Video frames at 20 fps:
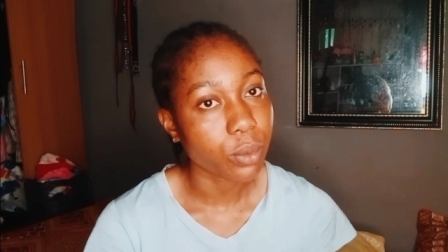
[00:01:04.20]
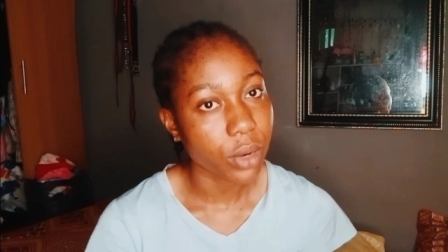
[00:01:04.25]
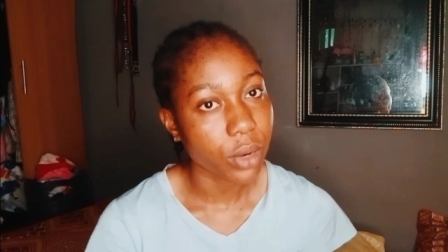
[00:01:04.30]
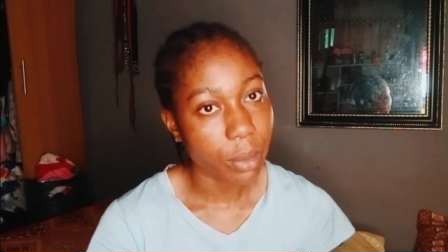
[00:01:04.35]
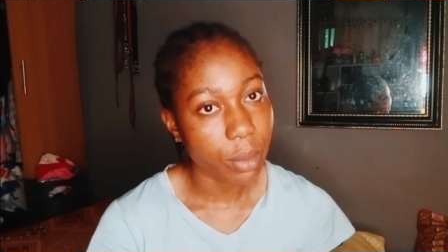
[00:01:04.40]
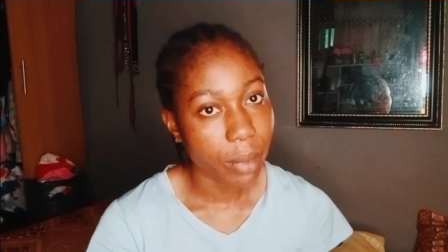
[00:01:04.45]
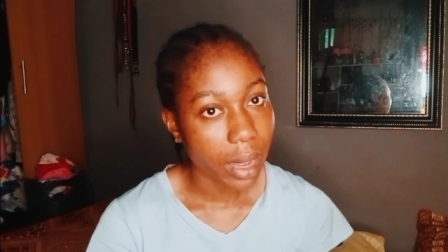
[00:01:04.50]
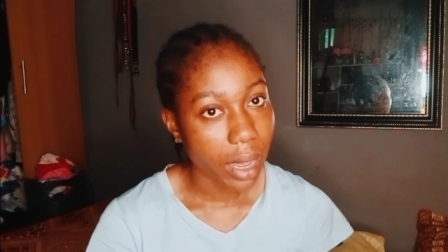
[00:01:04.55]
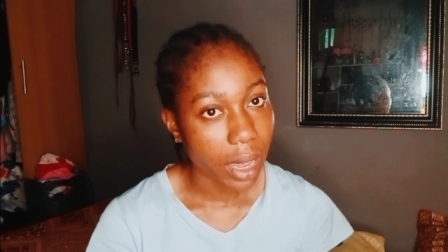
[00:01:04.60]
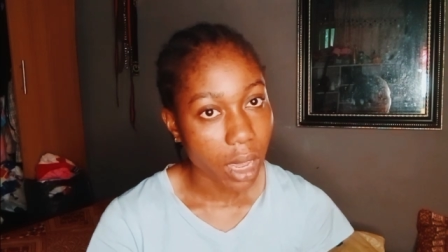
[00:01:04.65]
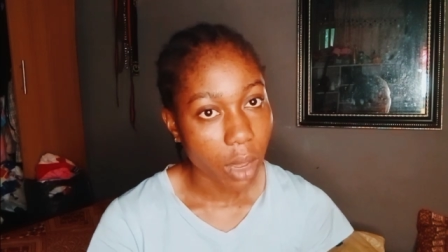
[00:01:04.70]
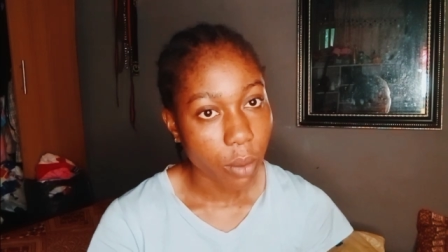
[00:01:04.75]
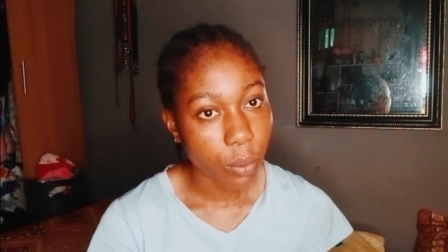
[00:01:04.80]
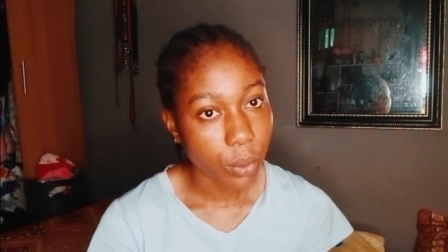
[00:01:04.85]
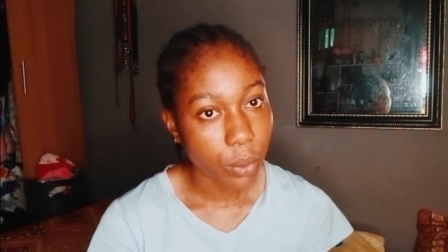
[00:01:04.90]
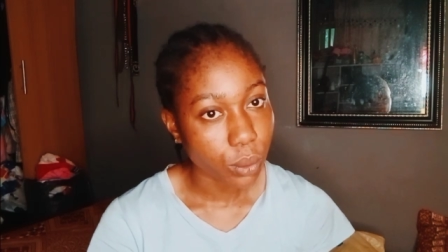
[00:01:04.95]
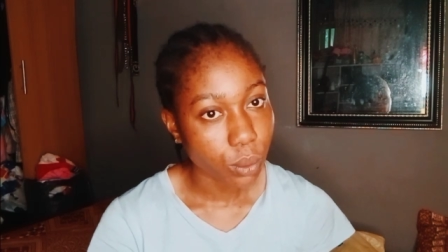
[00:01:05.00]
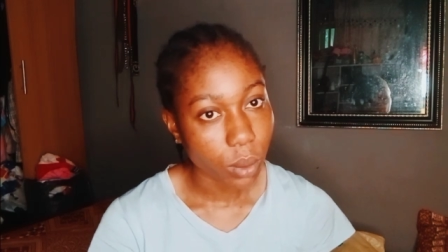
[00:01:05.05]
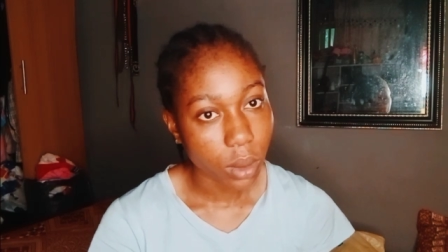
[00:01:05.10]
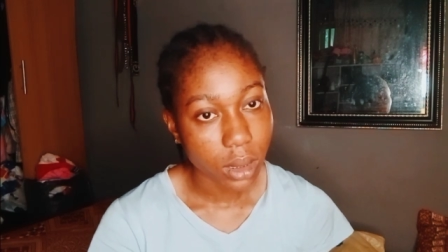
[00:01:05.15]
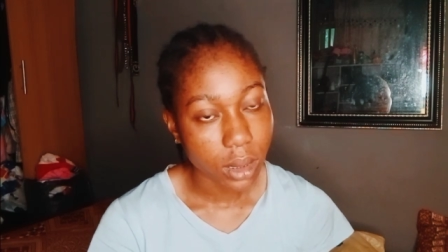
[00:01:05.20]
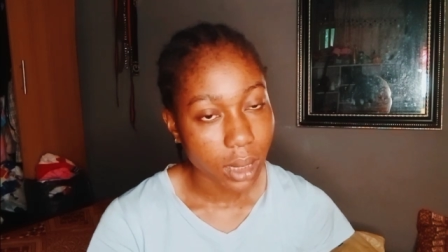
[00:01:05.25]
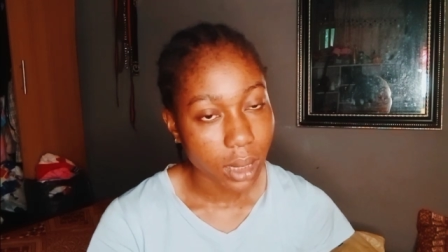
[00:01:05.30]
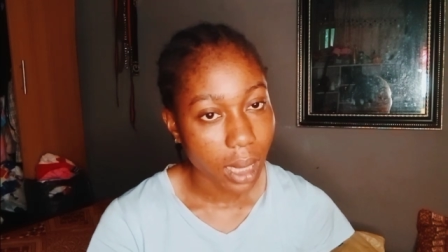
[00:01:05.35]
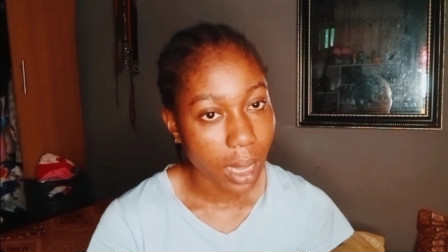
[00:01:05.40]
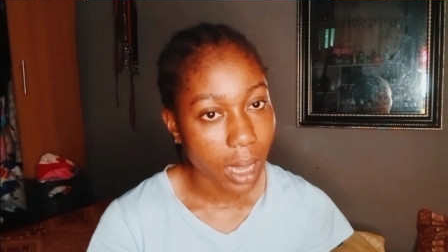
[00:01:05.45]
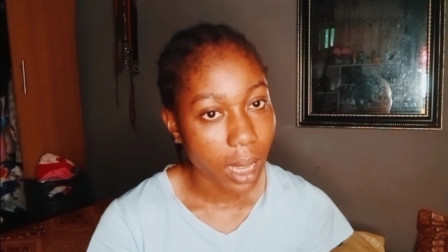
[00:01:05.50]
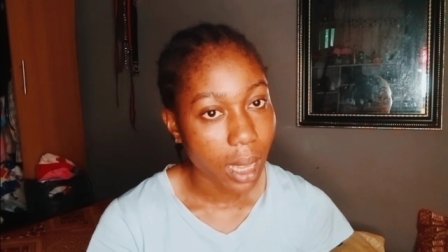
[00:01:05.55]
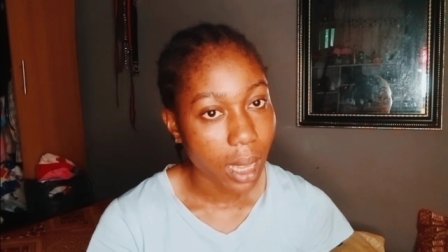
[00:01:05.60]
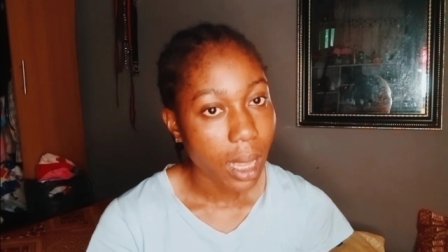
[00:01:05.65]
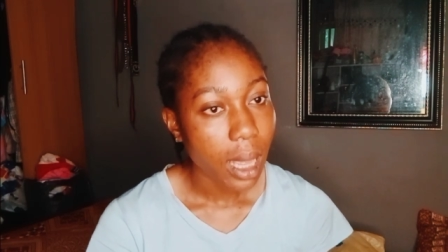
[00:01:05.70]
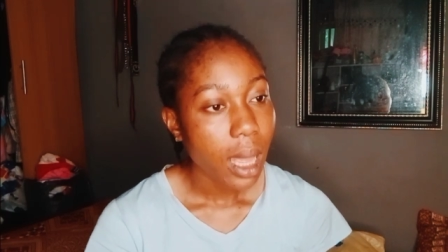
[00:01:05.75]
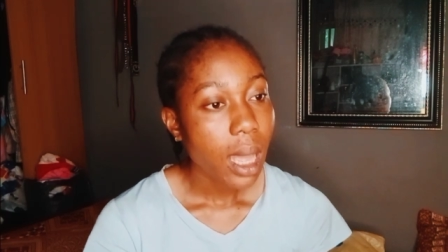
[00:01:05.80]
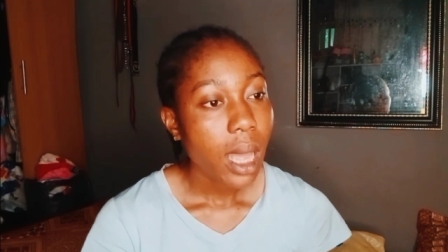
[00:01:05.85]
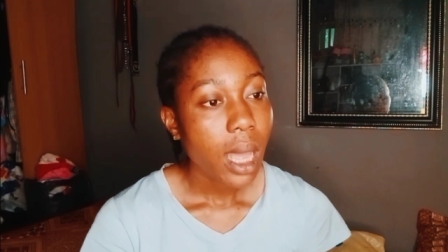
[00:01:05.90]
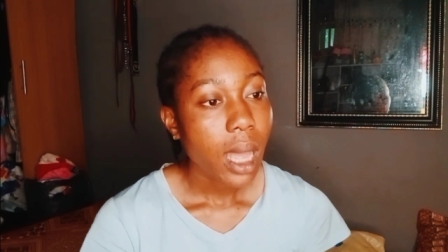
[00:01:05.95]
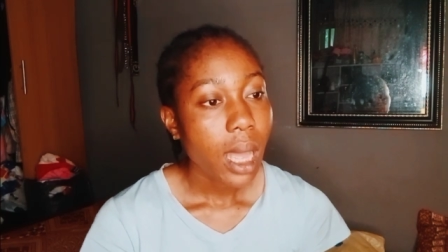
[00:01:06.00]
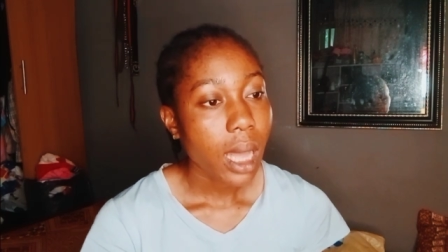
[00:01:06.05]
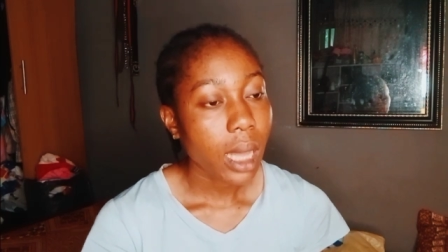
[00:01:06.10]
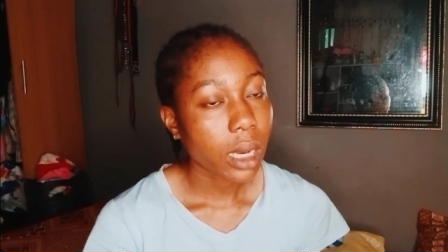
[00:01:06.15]
my hair with water,
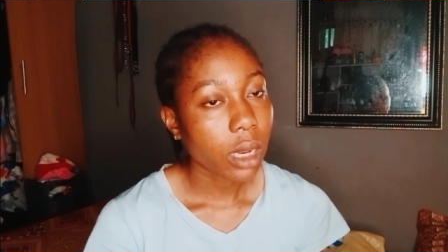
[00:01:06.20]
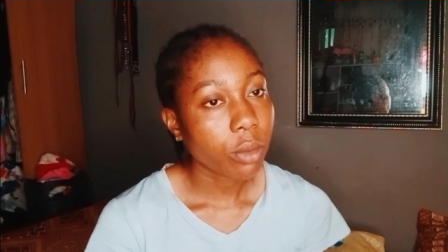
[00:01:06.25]
and I'll be